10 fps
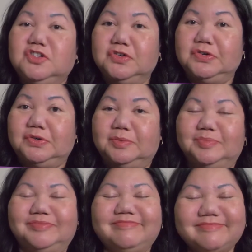journal.
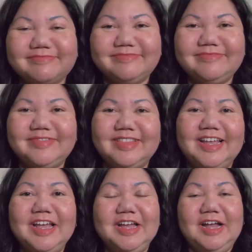
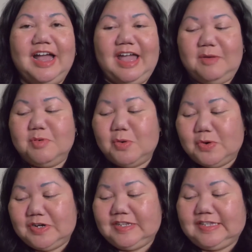Of
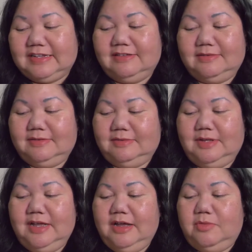course,
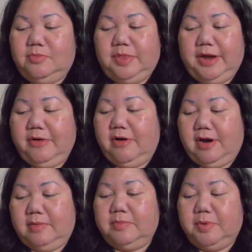there
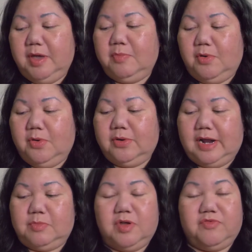are people
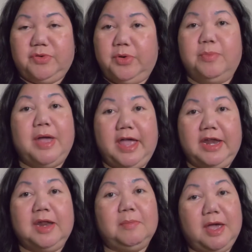that prefer
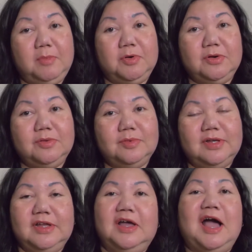pen and paper.
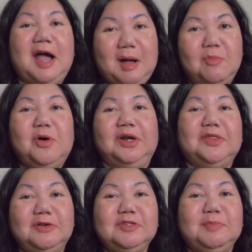I'm one of
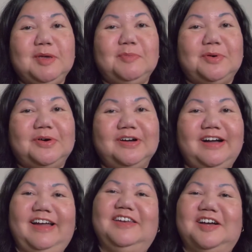those people.
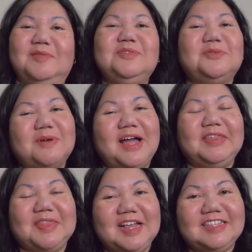I love to
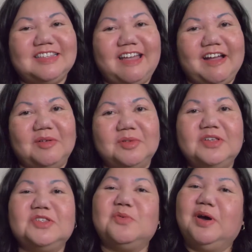write things down,
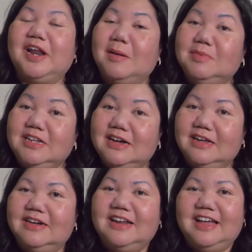so when I'm
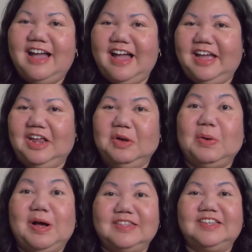done, I can
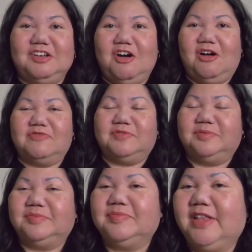cross it off.
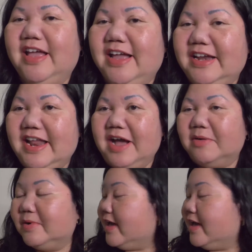Now,